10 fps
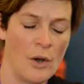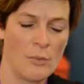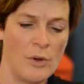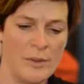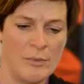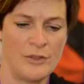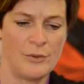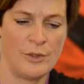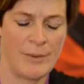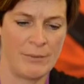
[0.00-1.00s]
What we want to
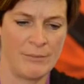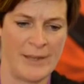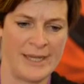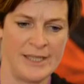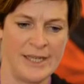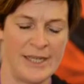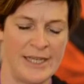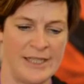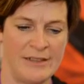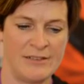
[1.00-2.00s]
talk about mainly
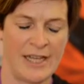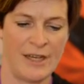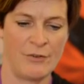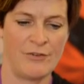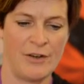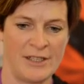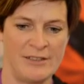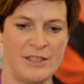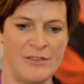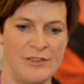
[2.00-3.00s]
is how the fire
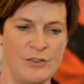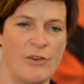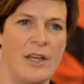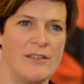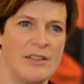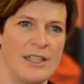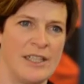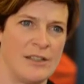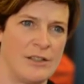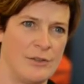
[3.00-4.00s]
service are trying to
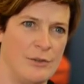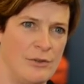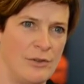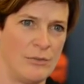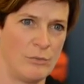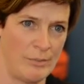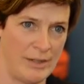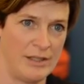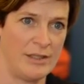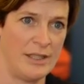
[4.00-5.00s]
include
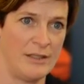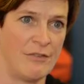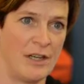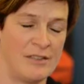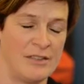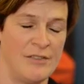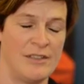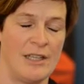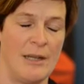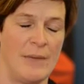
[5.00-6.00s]
women in the fire
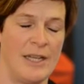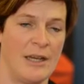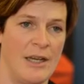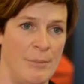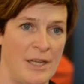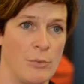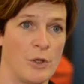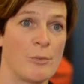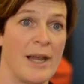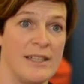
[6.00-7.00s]
service and make a better
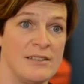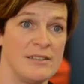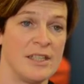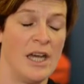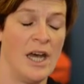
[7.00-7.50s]
workplace.